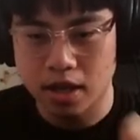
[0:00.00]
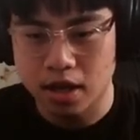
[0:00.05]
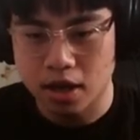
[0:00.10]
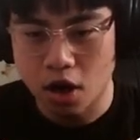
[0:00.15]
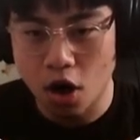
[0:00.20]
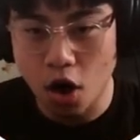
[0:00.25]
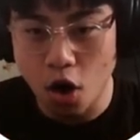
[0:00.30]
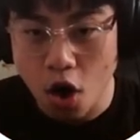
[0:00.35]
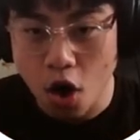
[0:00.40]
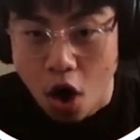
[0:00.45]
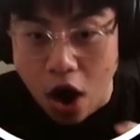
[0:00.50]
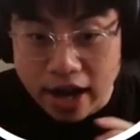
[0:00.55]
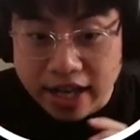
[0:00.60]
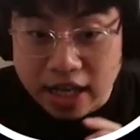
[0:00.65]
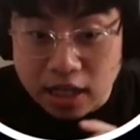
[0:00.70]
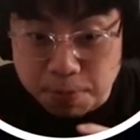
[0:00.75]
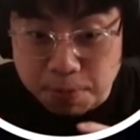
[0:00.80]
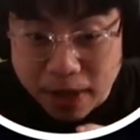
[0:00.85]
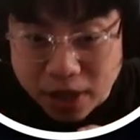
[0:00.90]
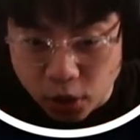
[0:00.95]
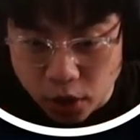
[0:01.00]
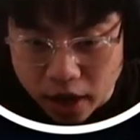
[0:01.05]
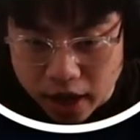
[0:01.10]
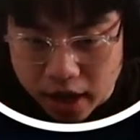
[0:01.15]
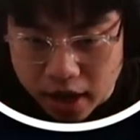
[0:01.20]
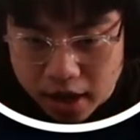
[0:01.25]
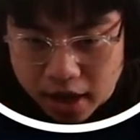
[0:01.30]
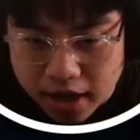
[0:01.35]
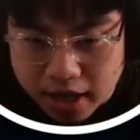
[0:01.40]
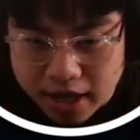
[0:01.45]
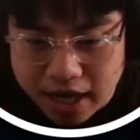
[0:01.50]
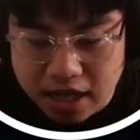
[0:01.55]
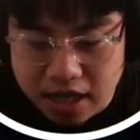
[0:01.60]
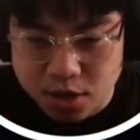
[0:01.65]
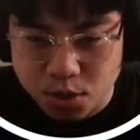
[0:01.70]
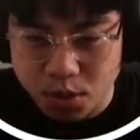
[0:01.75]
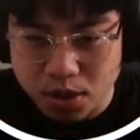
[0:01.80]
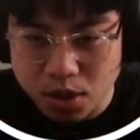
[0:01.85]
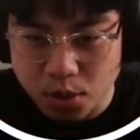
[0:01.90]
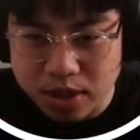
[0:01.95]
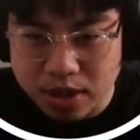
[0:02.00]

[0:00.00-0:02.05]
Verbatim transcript: Oh, I can speak to it, guys. What do we